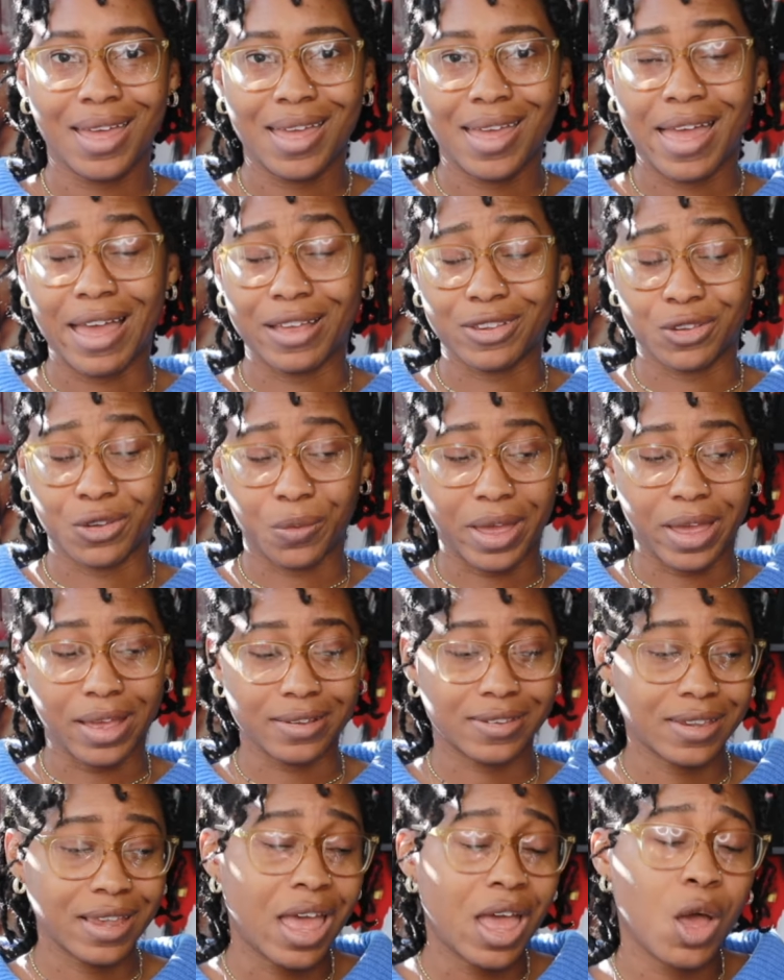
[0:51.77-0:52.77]

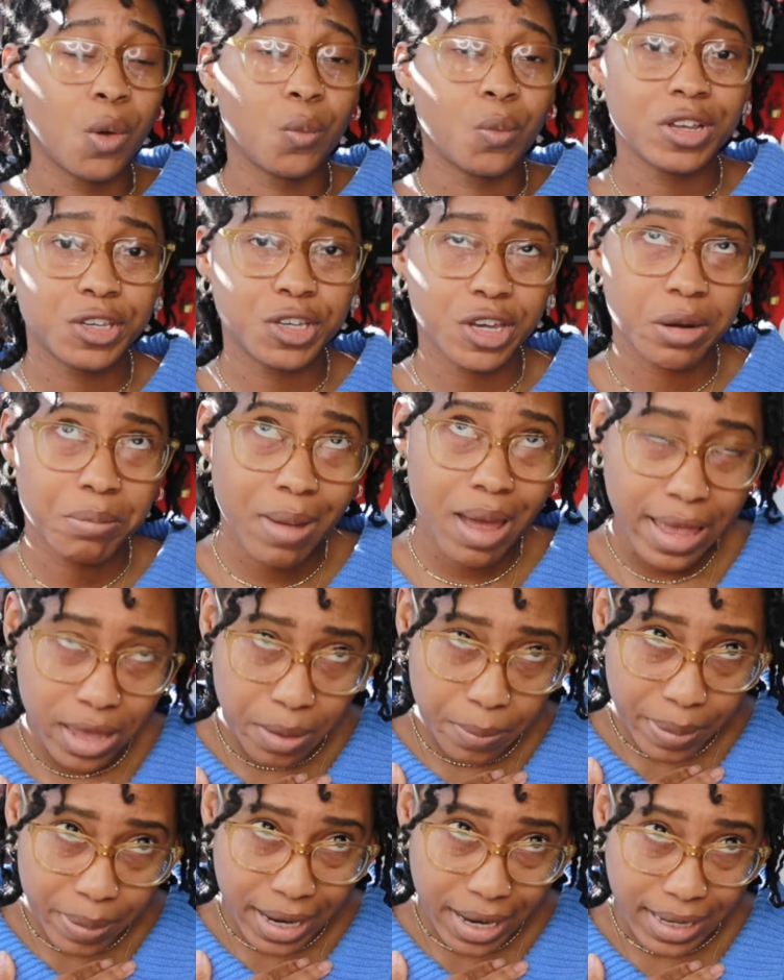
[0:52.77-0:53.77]
SOS, which, in my
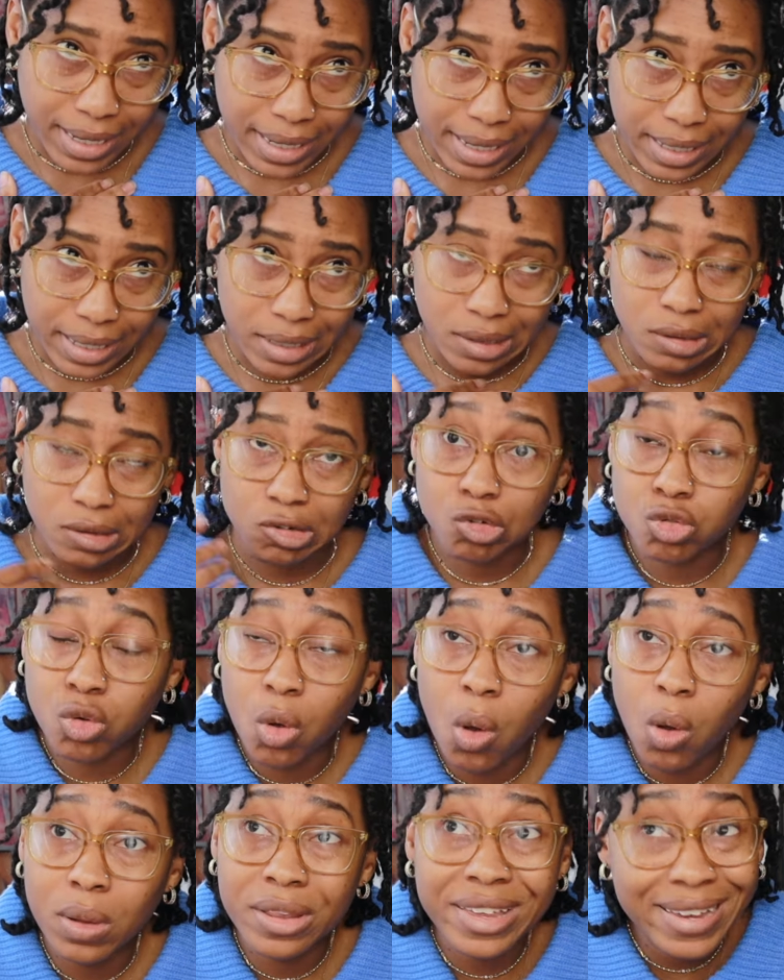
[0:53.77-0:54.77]
opinion,
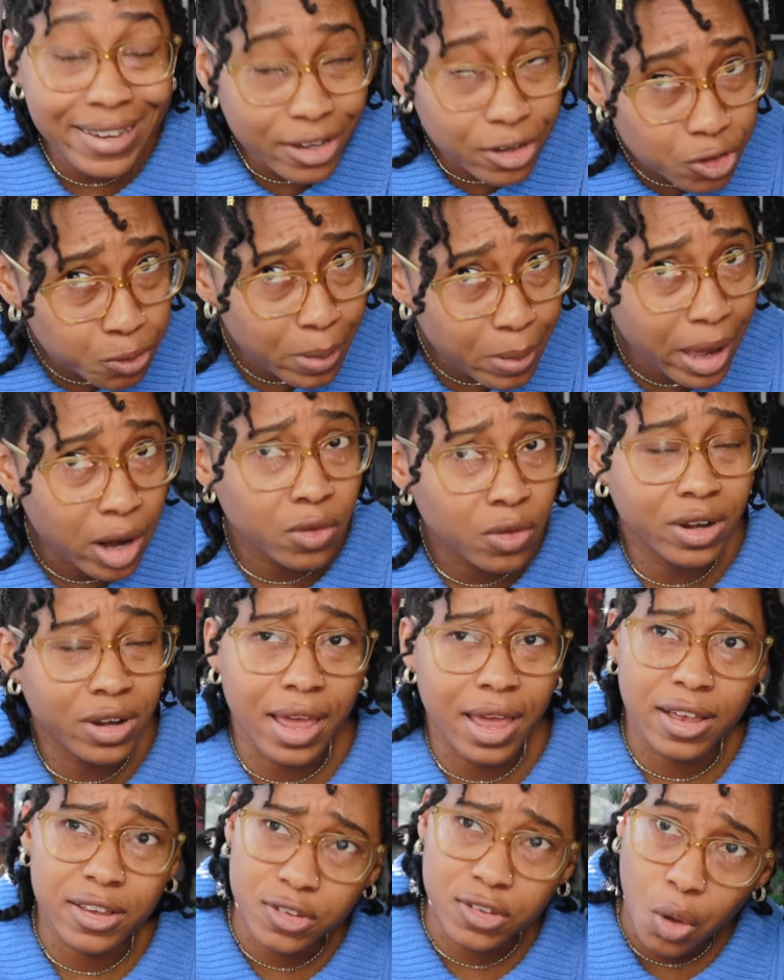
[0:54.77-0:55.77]
Control is better than
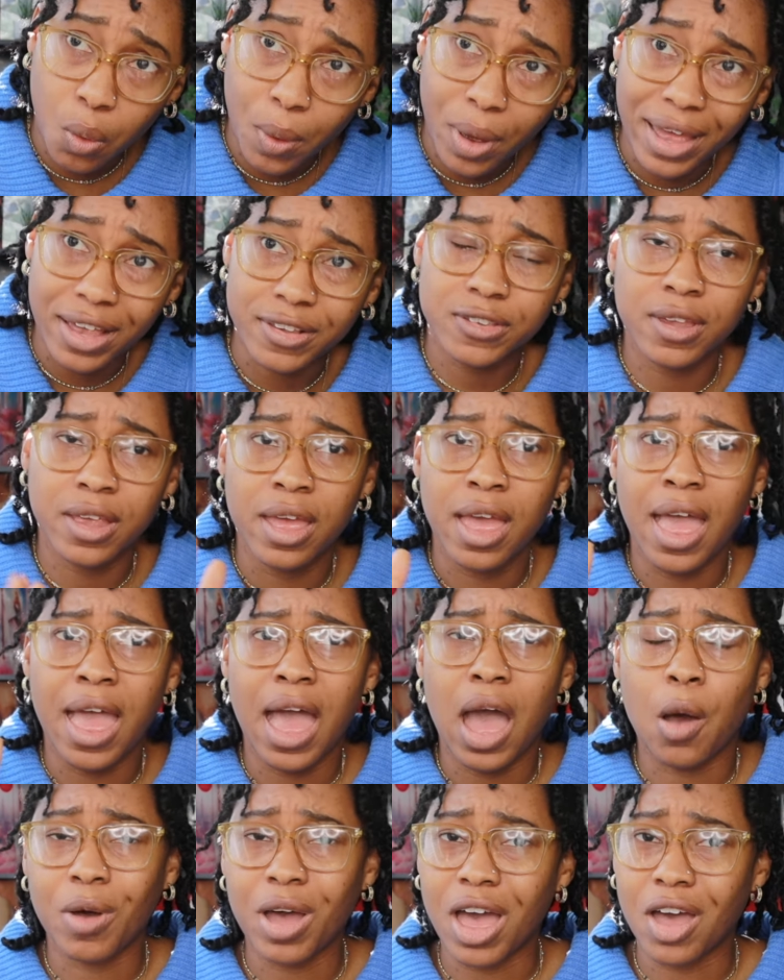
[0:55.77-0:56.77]
SOS.
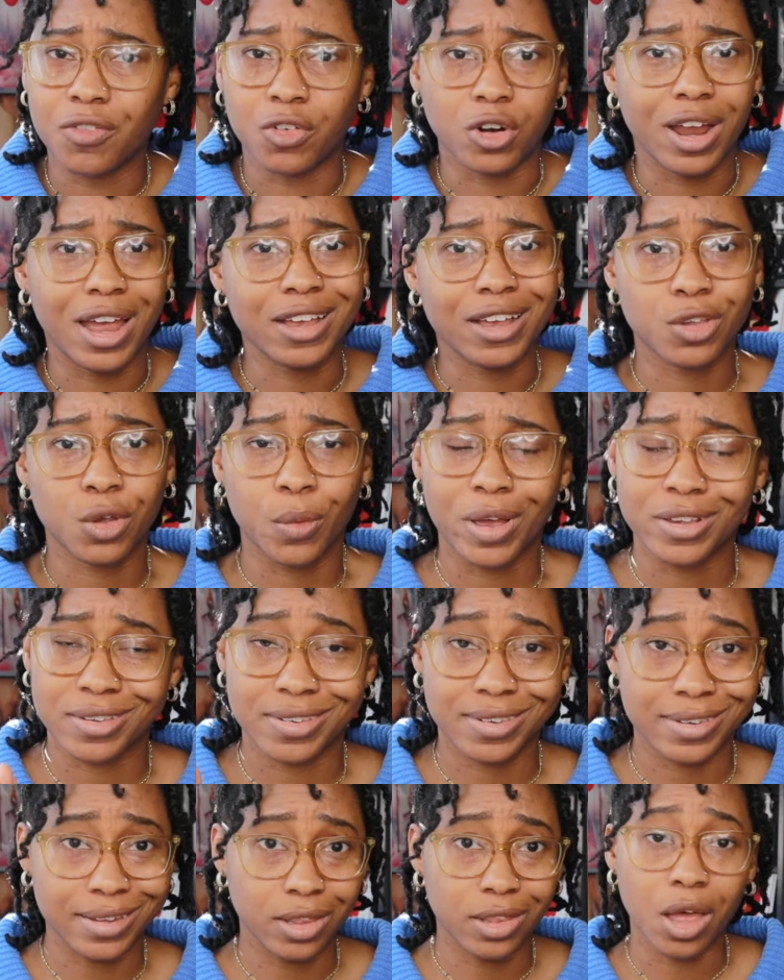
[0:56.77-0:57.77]
However, SOS is
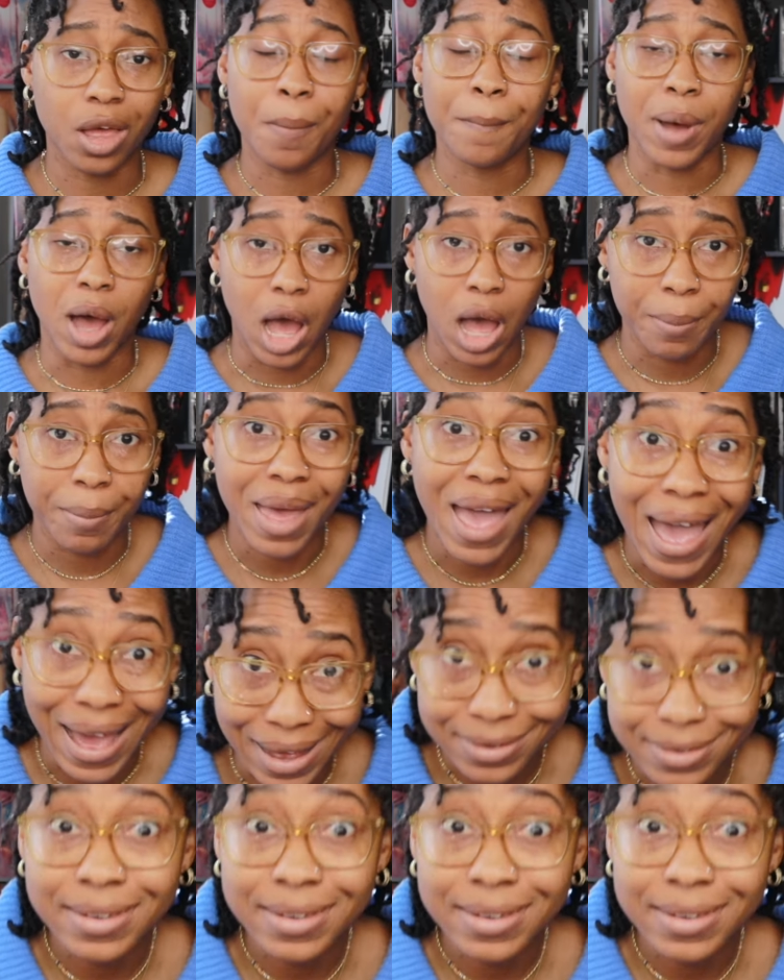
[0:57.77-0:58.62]
still a bomb-ass